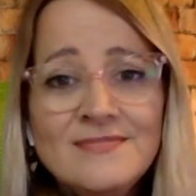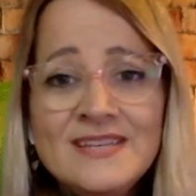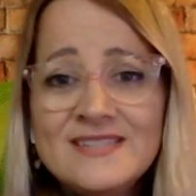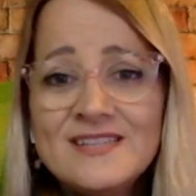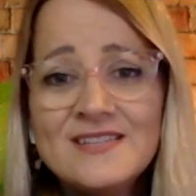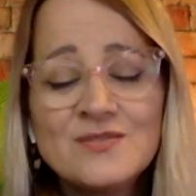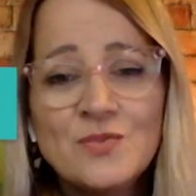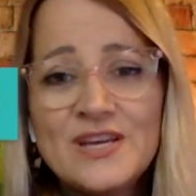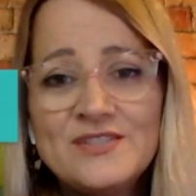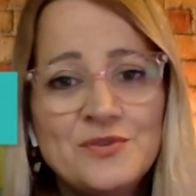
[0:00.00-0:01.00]
6
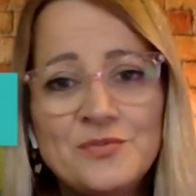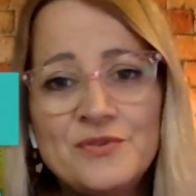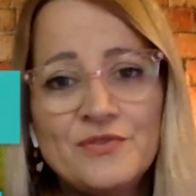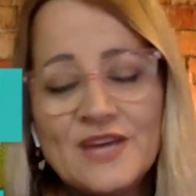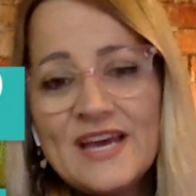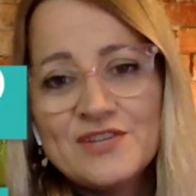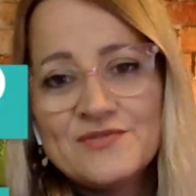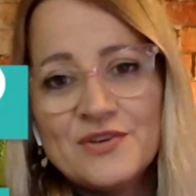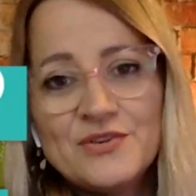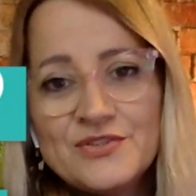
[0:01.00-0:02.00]
ways to improve your cash
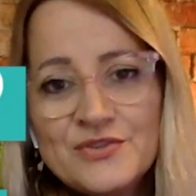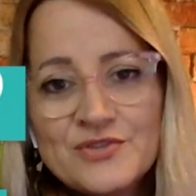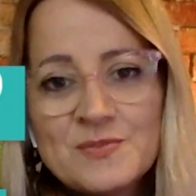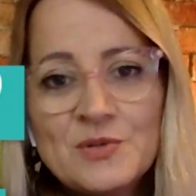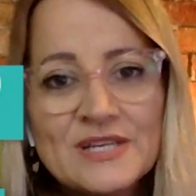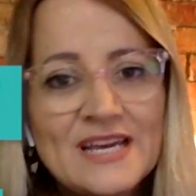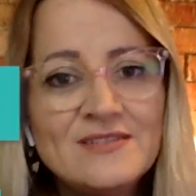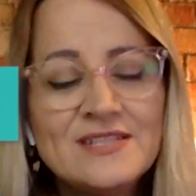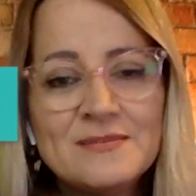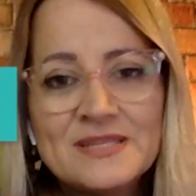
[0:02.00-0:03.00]
flow because you're a small
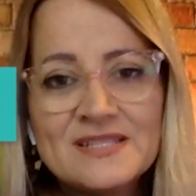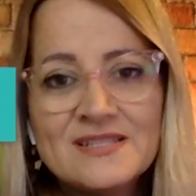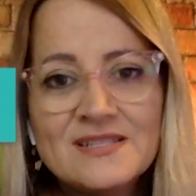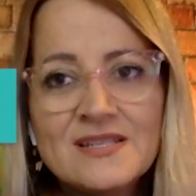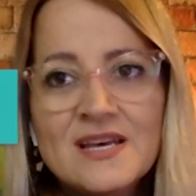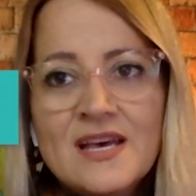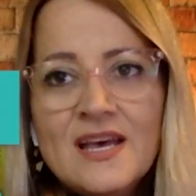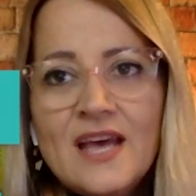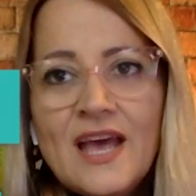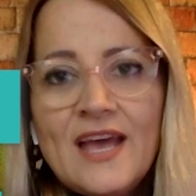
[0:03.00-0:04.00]
accounting business
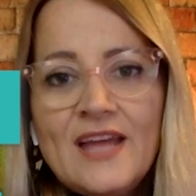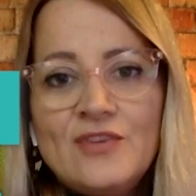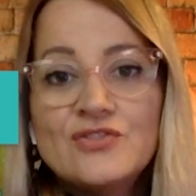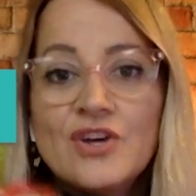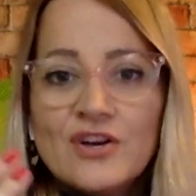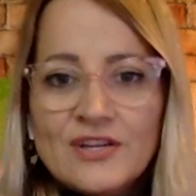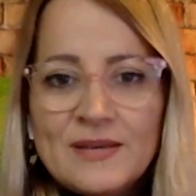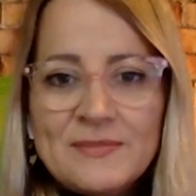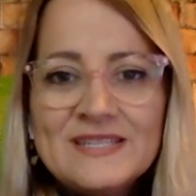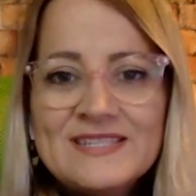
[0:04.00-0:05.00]
and you're targeting
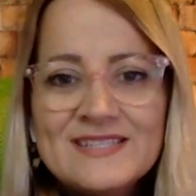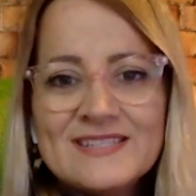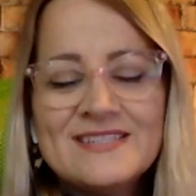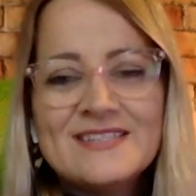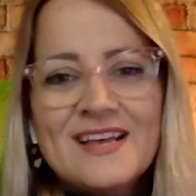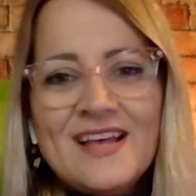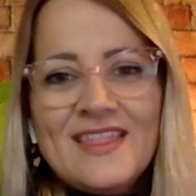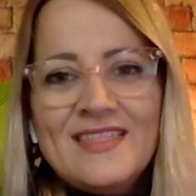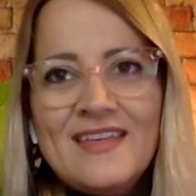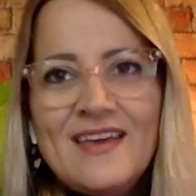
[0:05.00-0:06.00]
businesses,
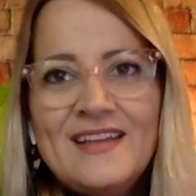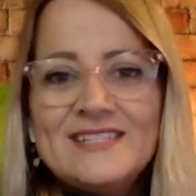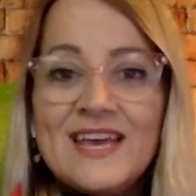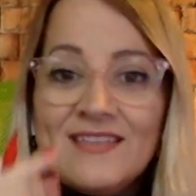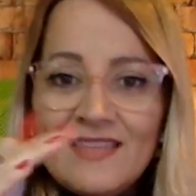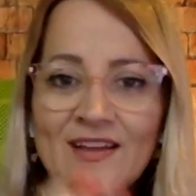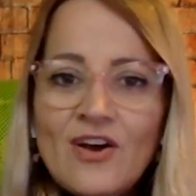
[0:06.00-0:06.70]
then take that